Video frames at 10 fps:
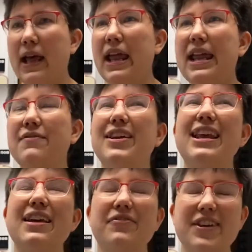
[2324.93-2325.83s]
Even
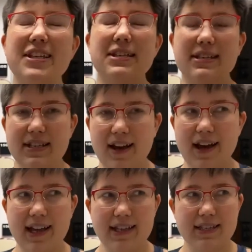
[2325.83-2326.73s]
if it
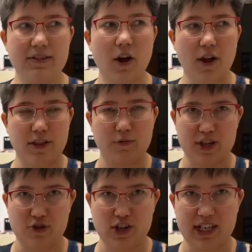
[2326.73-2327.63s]
does on the
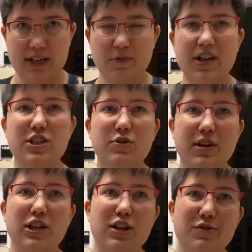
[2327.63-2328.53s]
restricted ones, you
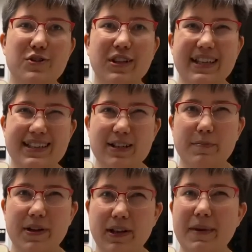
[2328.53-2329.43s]
can usually still
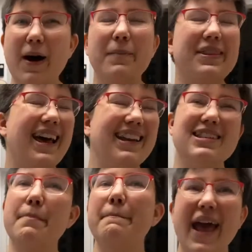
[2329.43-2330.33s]
pull them out, but that is
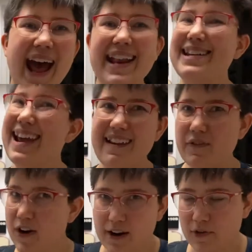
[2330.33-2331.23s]
a bad day
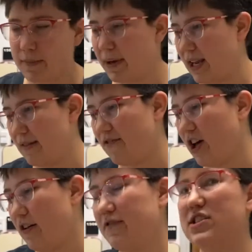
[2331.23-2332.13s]
for everybody involved.